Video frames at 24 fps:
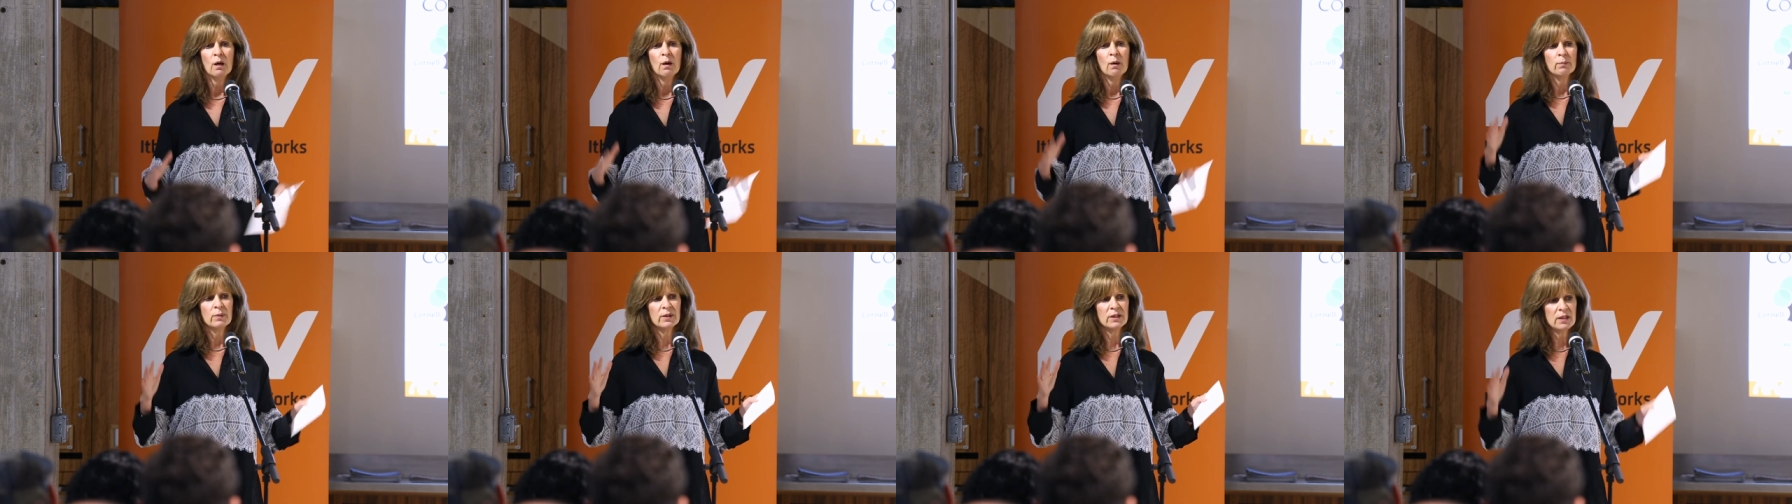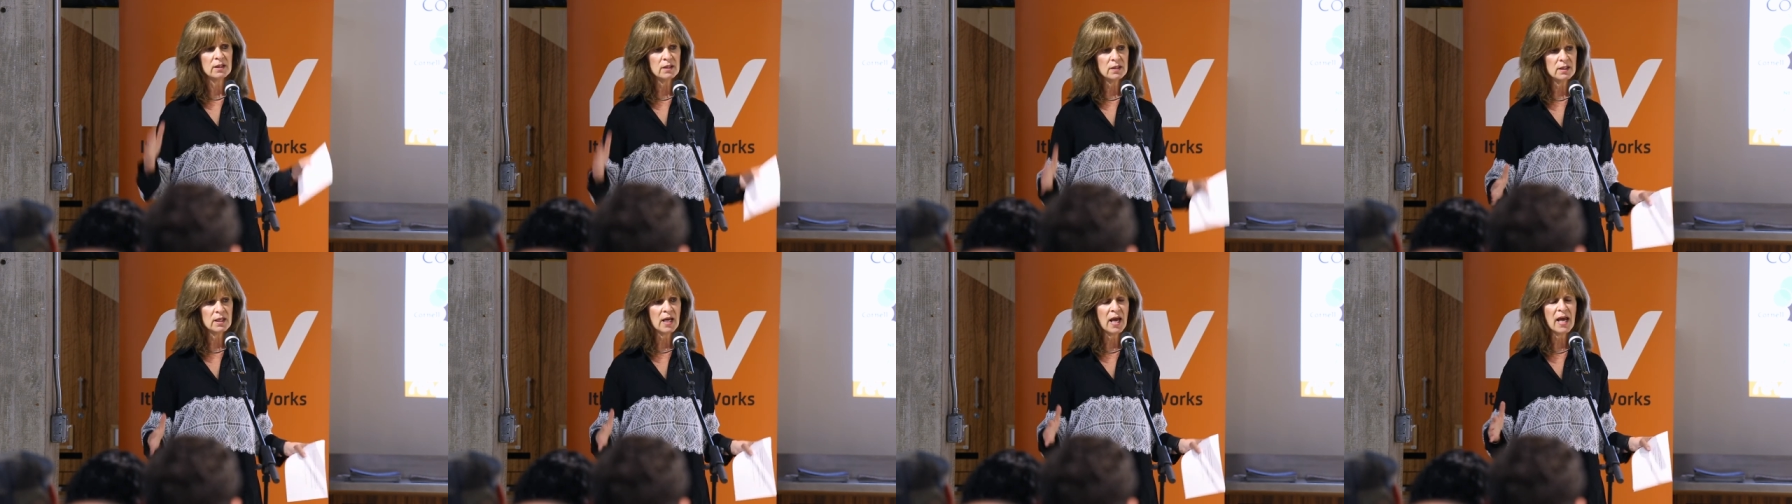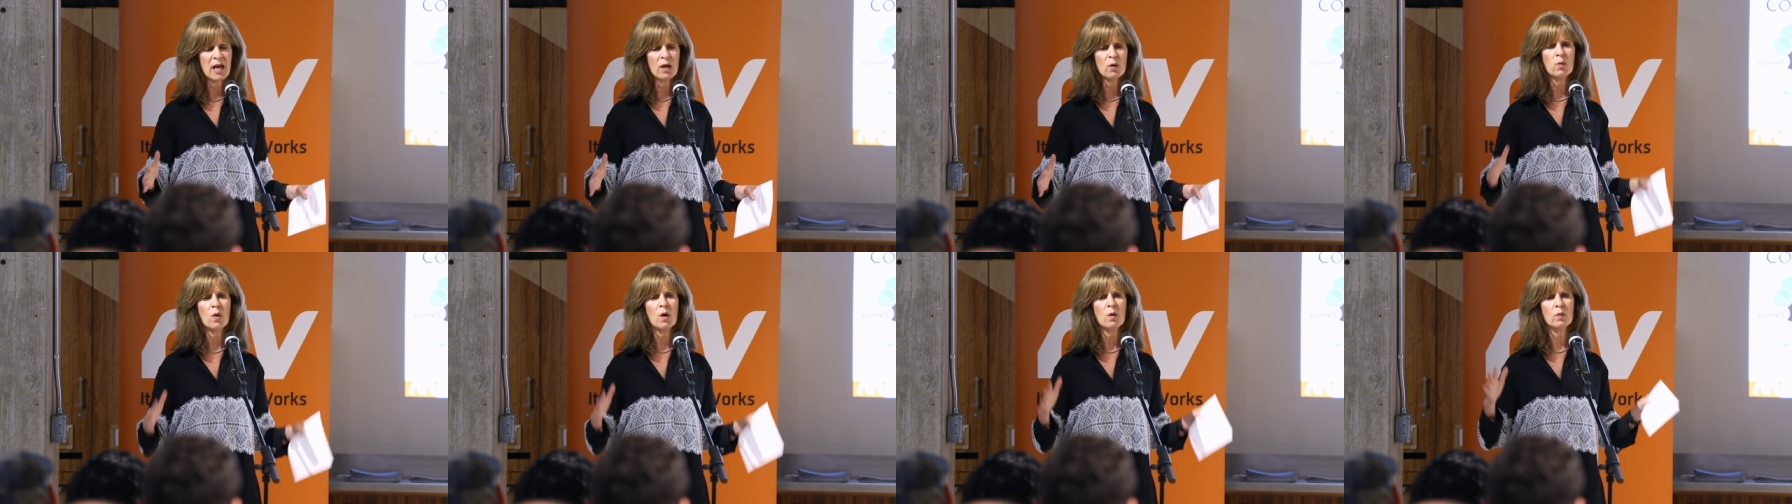but to
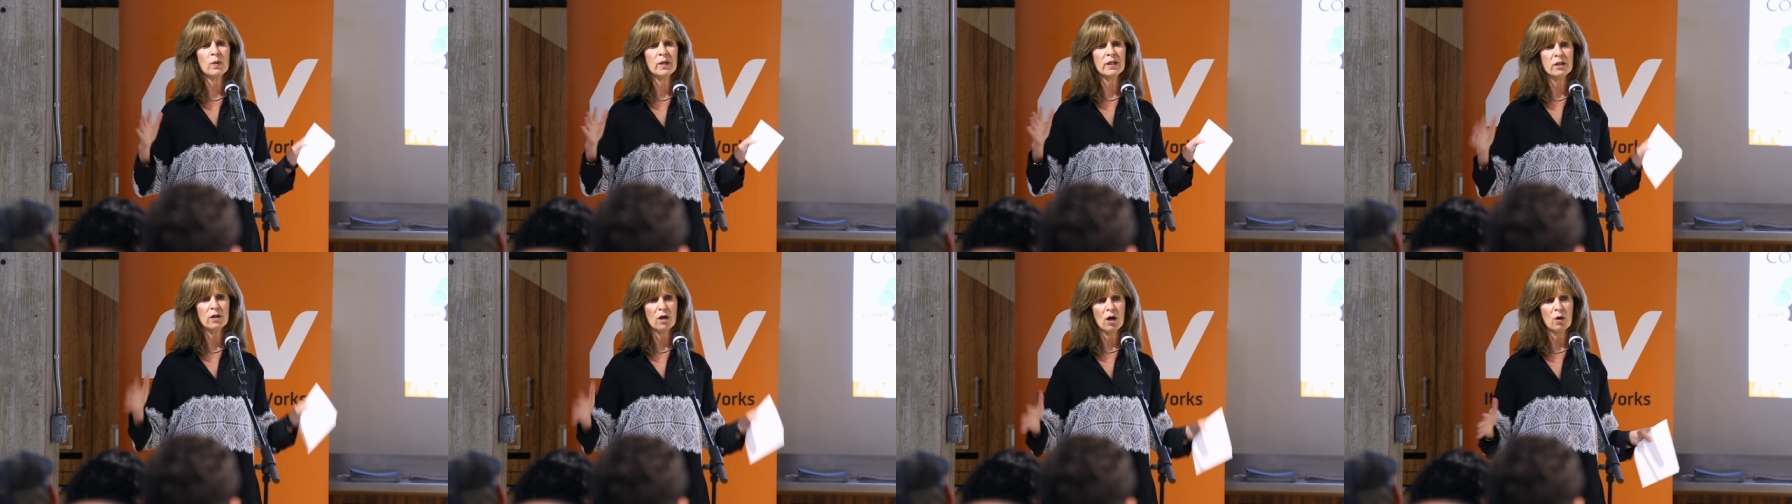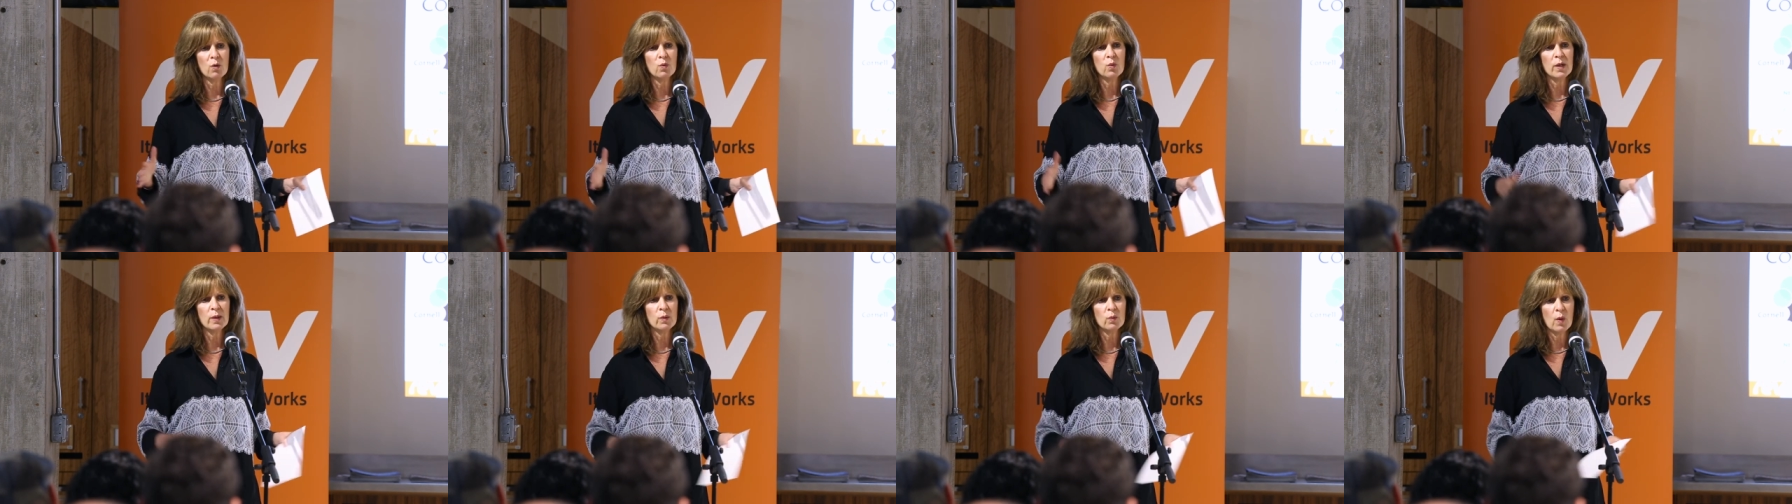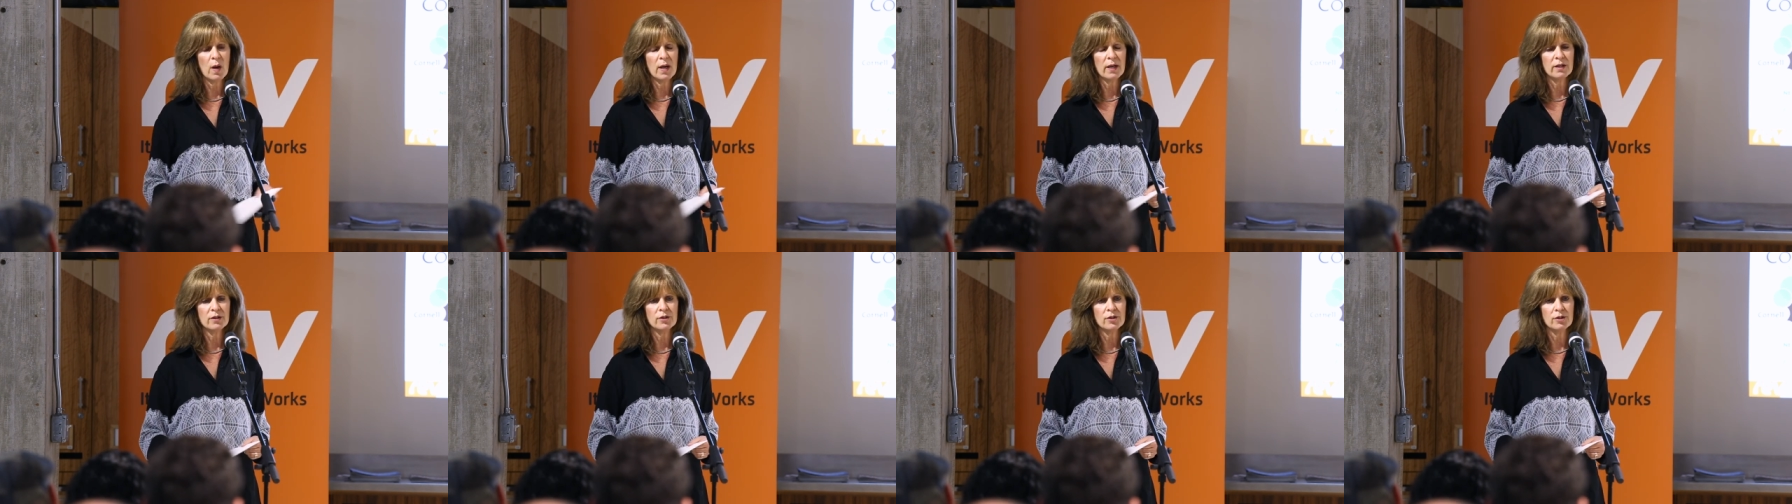take what we know we want to